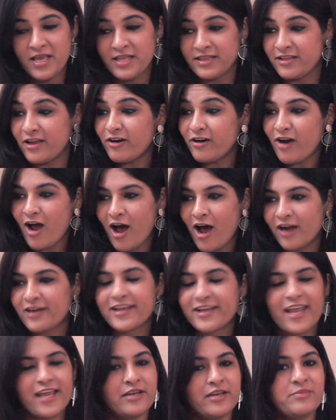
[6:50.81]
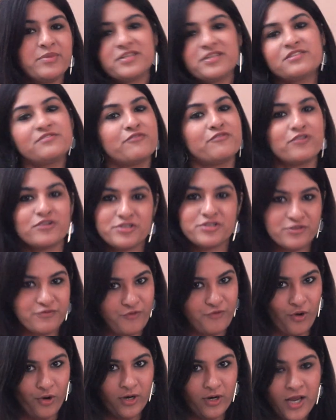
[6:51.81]
They are arch enemies first
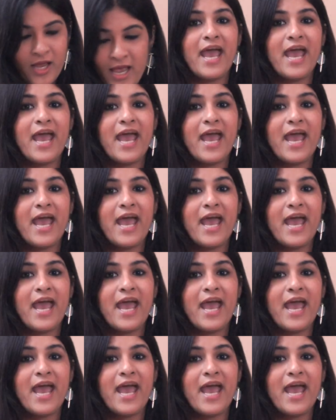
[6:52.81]
of all.